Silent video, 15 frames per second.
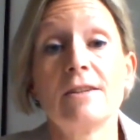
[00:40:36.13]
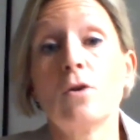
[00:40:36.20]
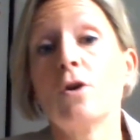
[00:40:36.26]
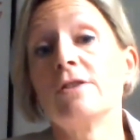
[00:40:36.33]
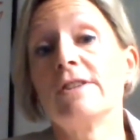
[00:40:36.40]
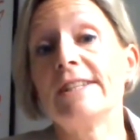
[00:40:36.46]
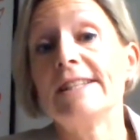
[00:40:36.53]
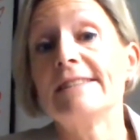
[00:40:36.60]

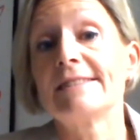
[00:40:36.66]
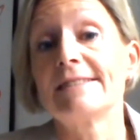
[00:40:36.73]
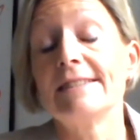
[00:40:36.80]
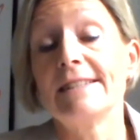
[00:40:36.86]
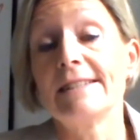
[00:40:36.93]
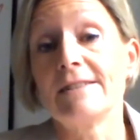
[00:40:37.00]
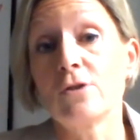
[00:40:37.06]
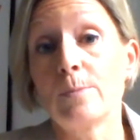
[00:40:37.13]
on these
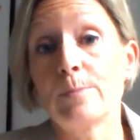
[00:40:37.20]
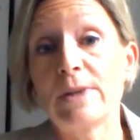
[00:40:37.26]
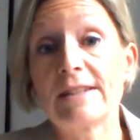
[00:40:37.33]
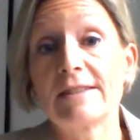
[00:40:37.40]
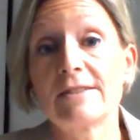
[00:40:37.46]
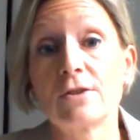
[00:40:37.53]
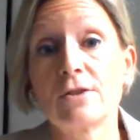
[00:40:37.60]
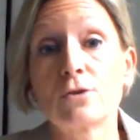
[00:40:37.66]

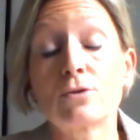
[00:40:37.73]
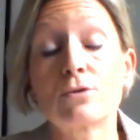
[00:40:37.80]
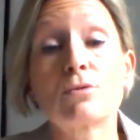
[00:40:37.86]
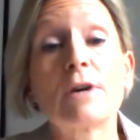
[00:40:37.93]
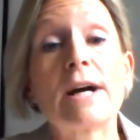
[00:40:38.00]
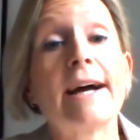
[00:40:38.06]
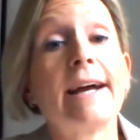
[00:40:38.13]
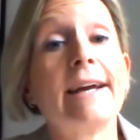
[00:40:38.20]
topics
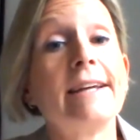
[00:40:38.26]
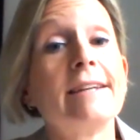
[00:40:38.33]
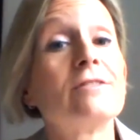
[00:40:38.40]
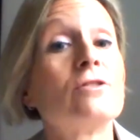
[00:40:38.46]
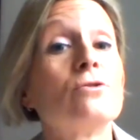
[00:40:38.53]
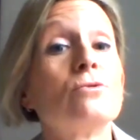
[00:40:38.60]
try